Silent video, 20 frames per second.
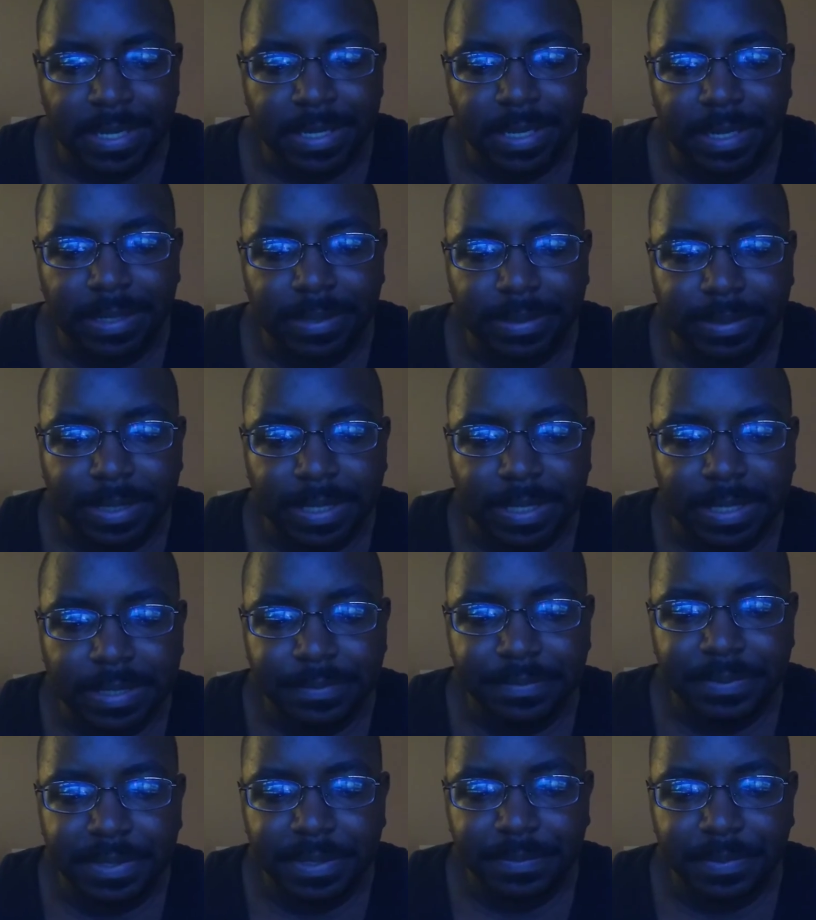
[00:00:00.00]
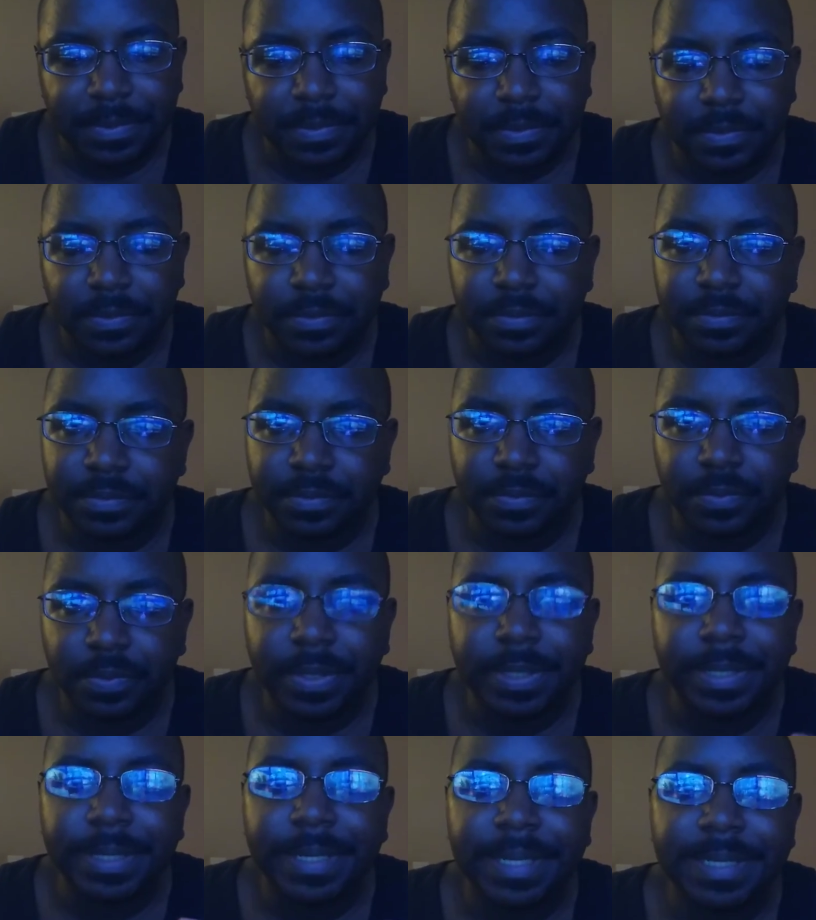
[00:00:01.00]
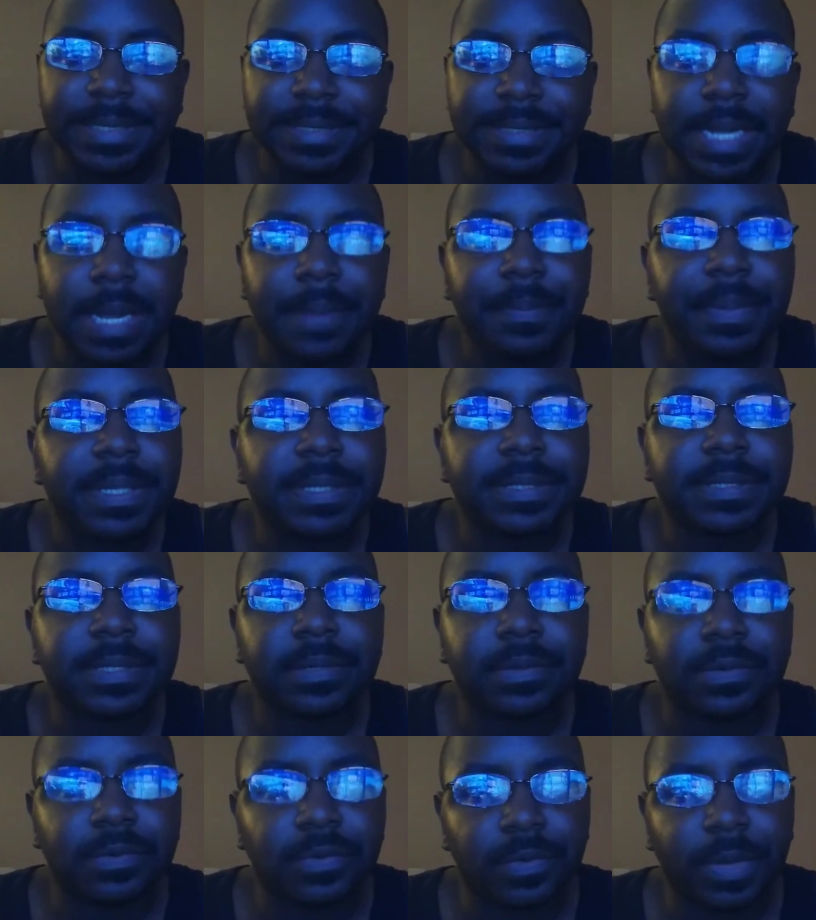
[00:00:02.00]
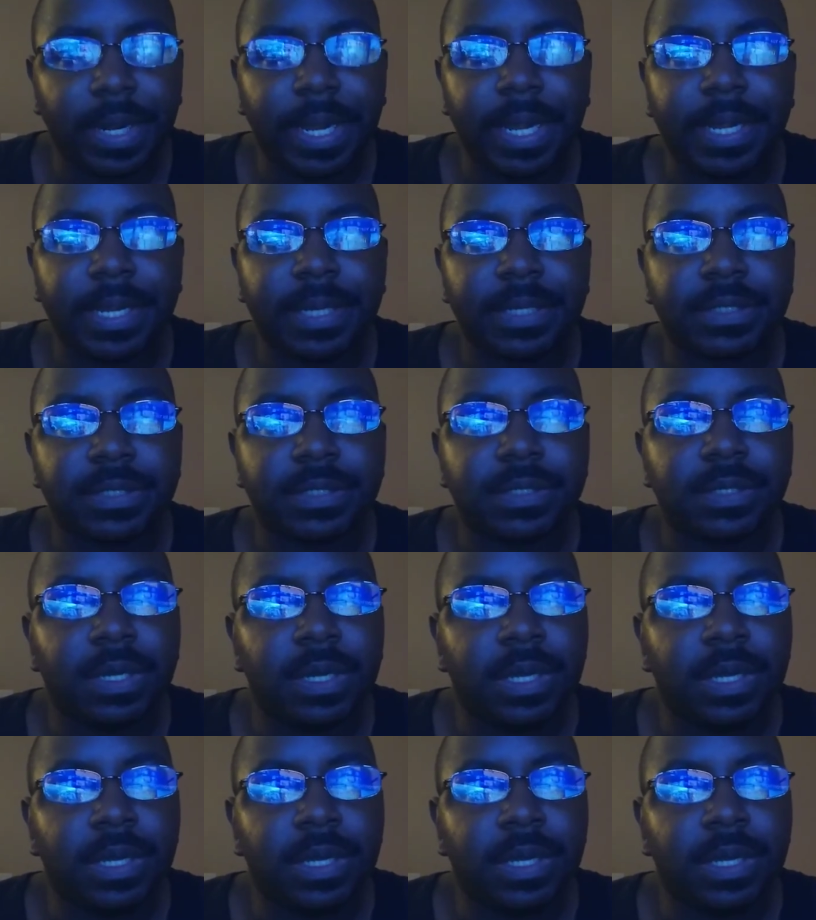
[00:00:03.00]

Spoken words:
a lot of people when they stop at a certain range